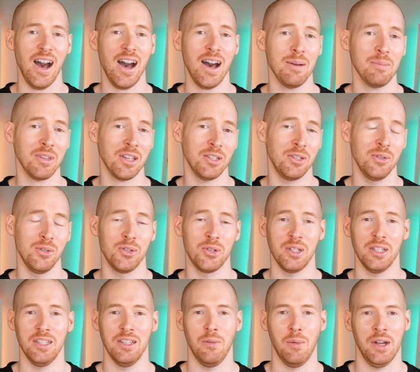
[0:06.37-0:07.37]
I'm not usually
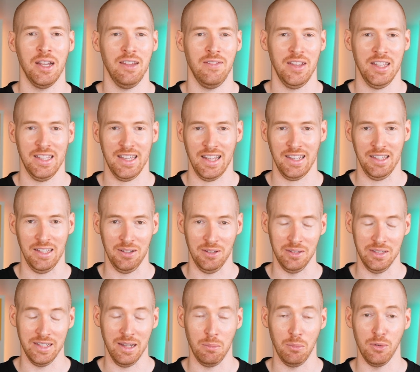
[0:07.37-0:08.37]
the one giving technical
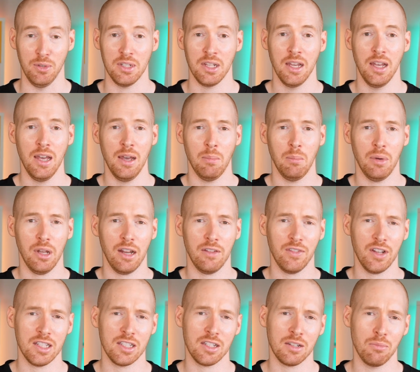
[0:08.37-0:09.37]
demos, but I've
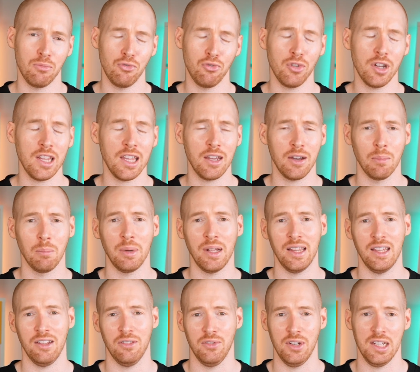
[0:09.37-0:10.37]
got some really
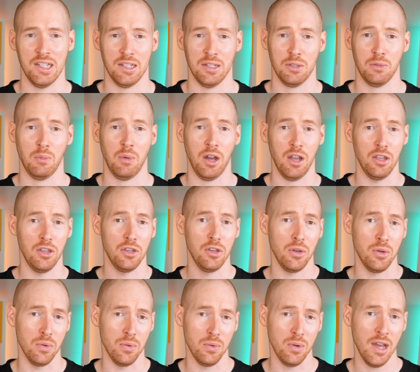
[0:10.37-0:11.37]
compelling reasons why
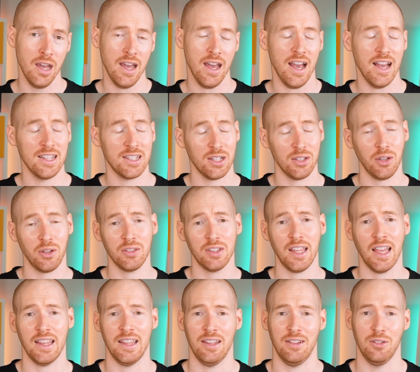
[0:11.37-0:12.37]
you, as a
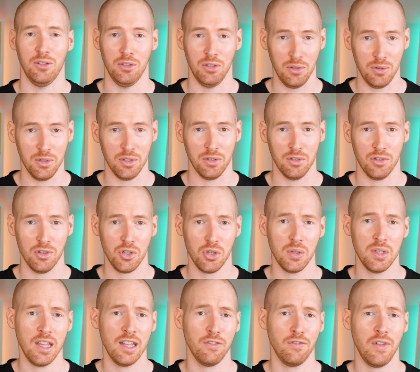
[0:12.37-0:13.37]
non-technical user,
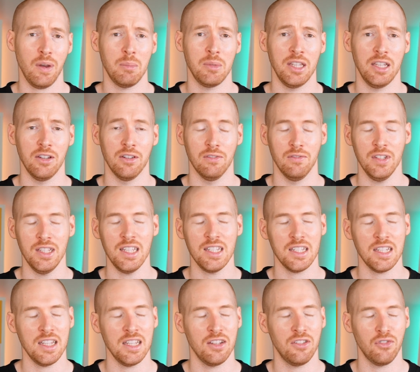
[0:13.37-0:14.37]
should get familiar with this
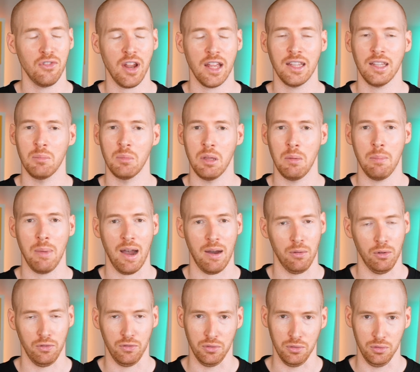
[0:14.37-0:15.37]
incredibly
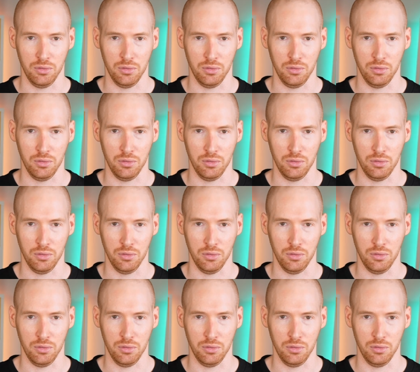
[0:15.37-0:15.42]
powerful